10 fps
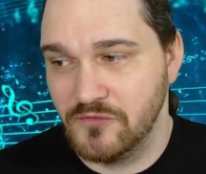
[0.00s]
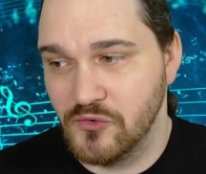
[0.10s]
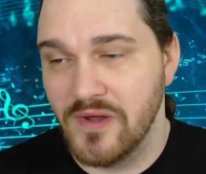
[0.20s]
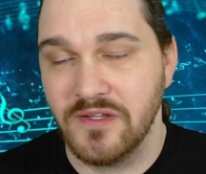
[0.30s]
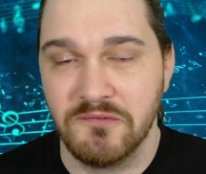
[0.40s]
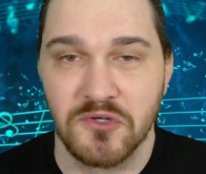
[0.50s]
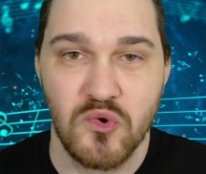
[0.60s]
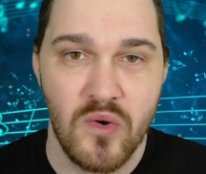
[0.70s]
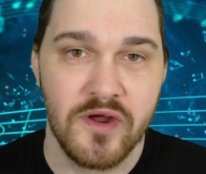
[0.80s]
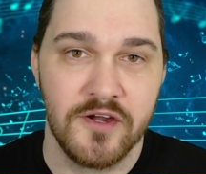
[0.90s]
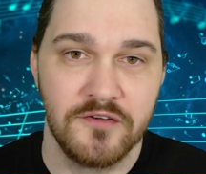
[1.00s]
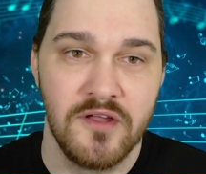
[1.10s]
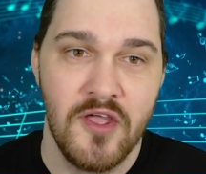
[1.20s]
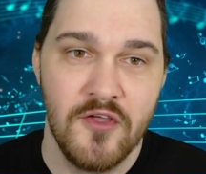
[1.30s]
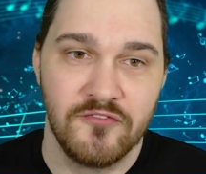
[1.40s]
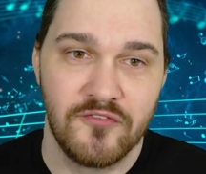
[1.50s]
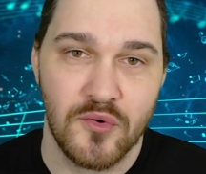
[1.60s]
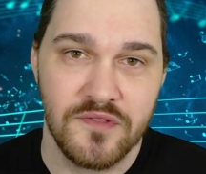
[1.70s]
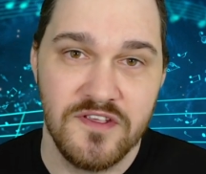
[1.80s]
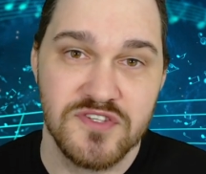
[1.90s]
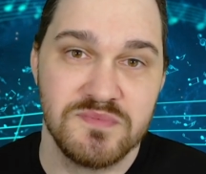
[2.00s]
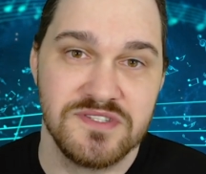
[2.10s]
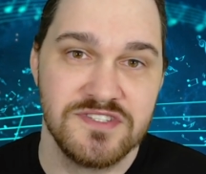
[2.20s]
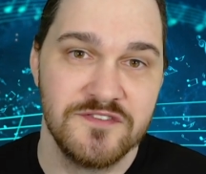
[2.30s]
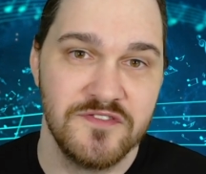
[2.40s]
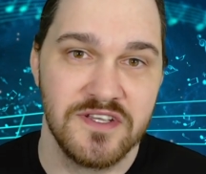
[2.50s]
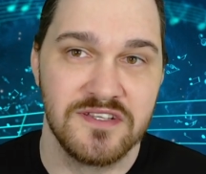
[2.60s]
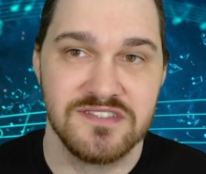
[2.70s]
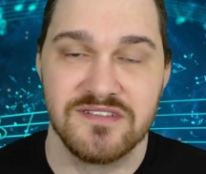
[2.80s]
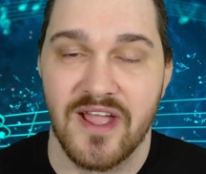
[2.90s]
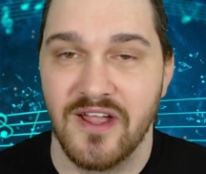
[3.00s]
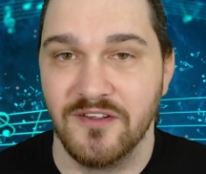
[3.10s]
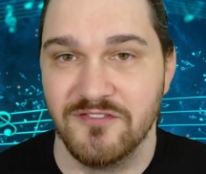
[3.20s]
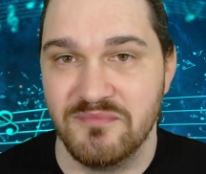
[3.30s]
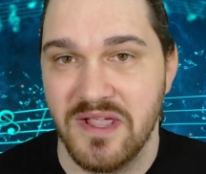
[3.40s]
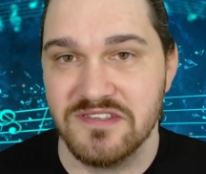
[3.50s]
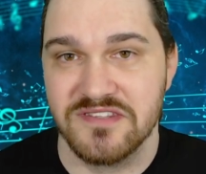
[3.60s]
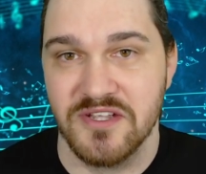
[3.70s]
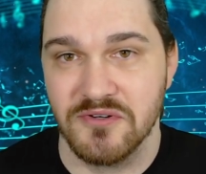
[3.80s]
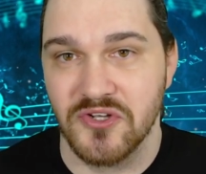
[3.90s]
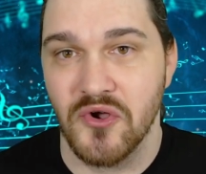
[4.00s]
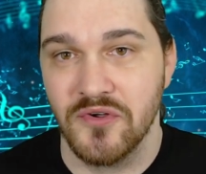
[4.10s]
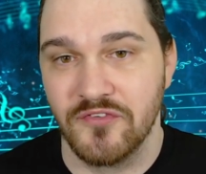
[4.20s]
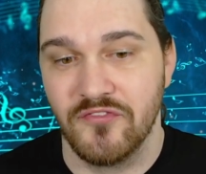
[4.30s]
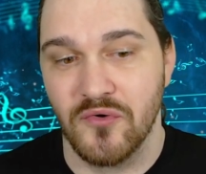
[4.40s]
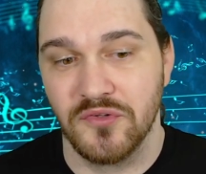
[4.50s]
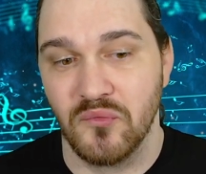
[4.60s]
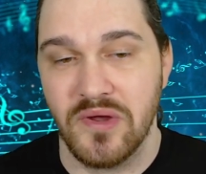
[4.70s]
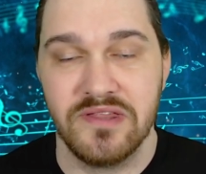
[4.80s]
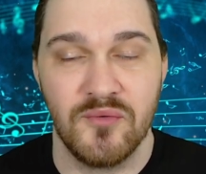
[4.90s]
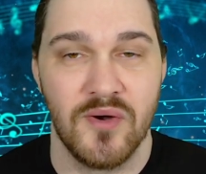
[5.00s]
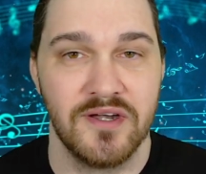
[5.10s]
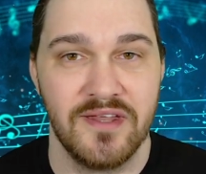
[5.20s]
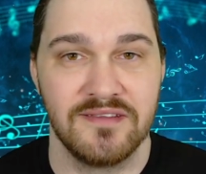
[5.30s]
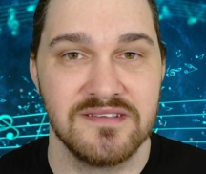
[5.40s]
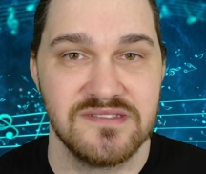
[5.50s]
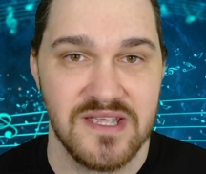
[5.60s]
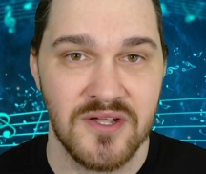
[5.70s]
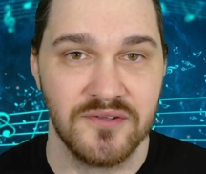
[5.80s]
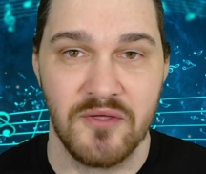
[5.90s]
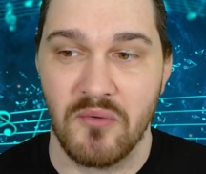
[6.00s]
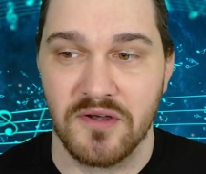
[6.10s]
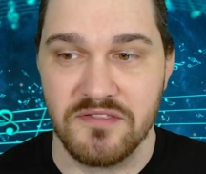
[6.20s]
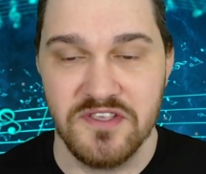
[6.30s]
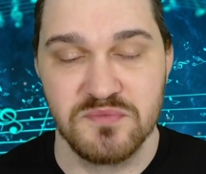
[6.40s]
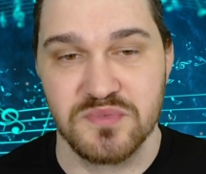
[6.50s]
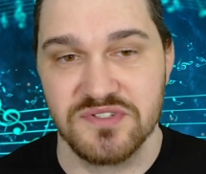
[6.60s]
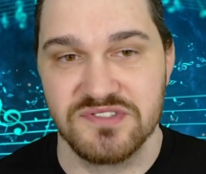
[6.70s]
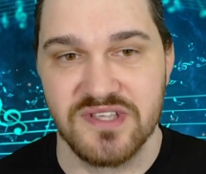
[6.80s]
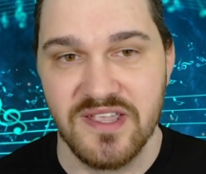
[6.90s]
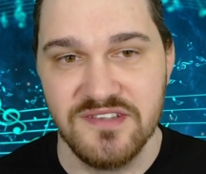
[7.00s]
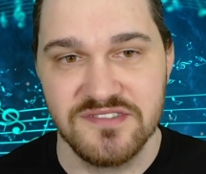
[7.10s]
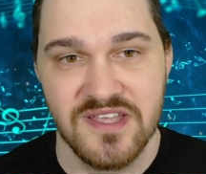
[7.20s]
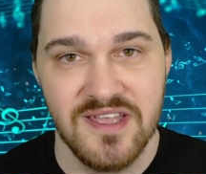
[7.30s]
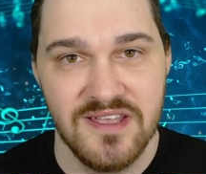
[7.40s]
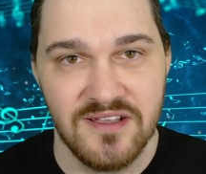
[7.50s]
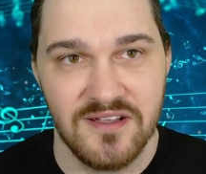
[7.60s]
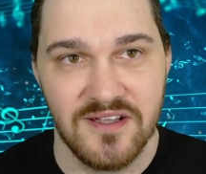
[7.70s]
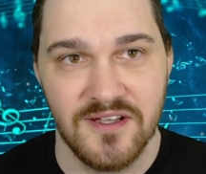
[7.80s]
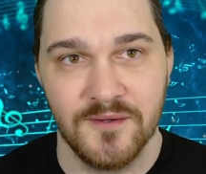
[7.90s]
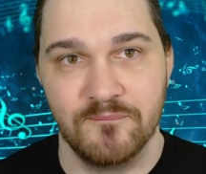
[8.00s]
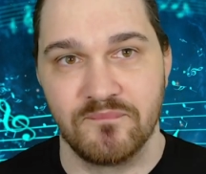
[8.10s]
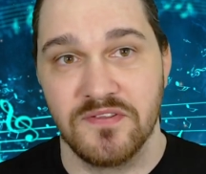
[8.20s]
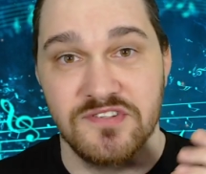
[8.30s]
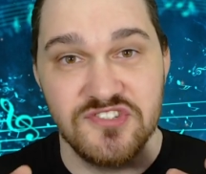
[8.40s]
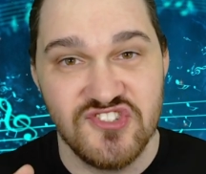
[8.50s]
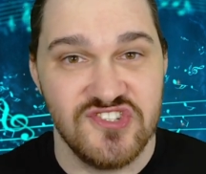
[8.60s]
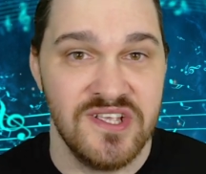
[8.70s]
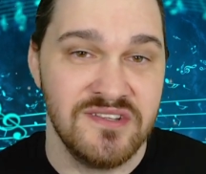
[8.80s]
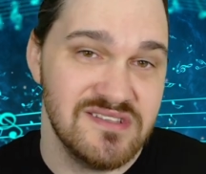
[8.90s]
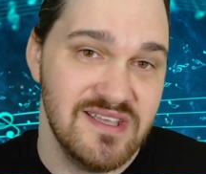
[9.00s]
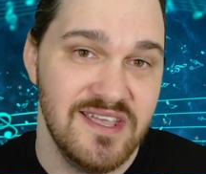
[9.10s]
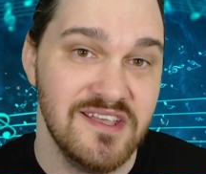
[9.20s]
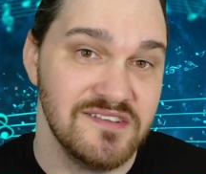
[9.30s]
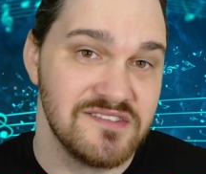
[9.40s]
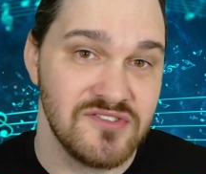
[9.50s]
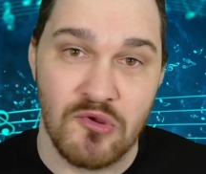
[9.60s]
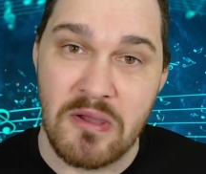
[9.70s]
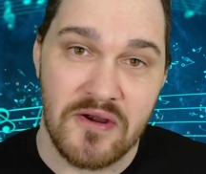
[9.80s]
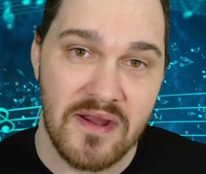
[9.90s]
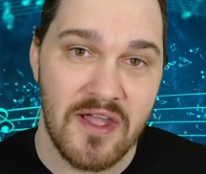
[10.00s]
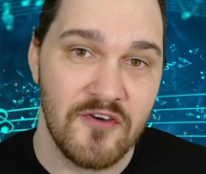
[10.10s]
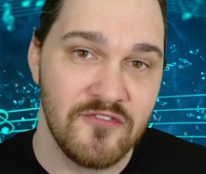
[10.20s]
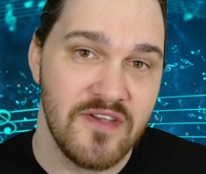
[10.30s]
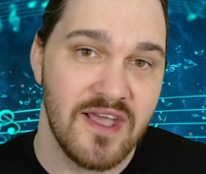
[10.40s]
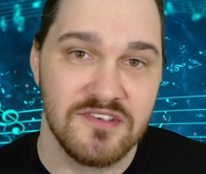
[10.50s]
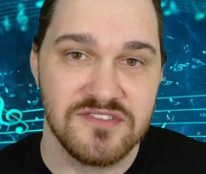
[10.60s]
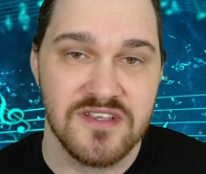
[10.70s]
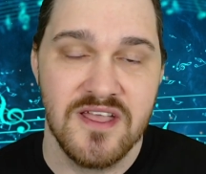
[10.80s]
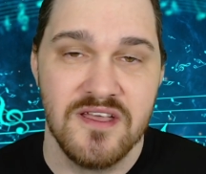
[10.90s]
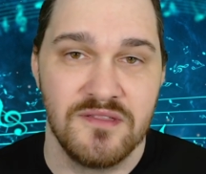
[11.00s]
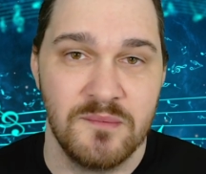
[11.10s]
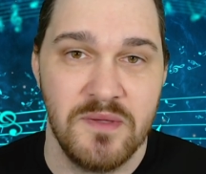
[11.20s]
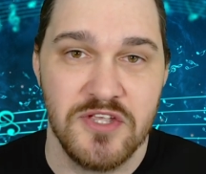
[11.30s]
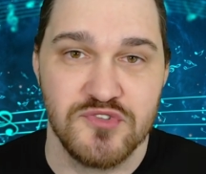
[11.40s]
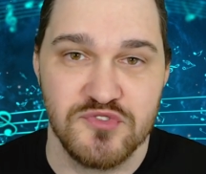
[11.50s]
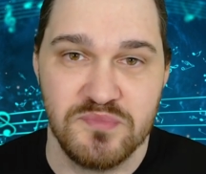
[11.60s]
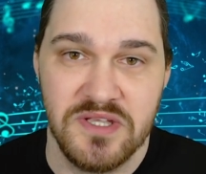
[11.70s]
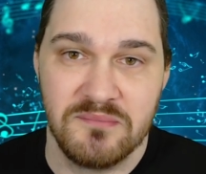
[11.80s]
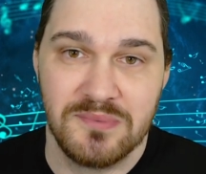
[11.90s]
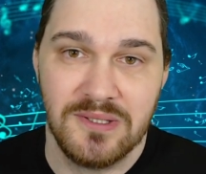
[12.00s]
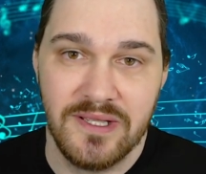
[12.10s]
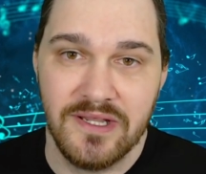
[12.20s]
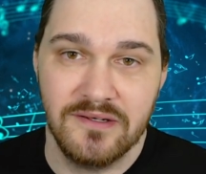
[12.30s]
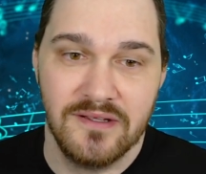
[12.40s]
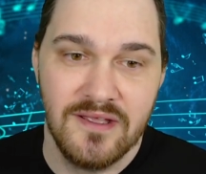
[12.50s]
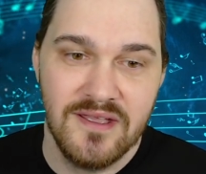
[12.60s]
greatly required for the specific style of bass they were going for and the way they wanted that to sound. They wanted these precise, um, distinct hits, no matter how fast the bass was being played.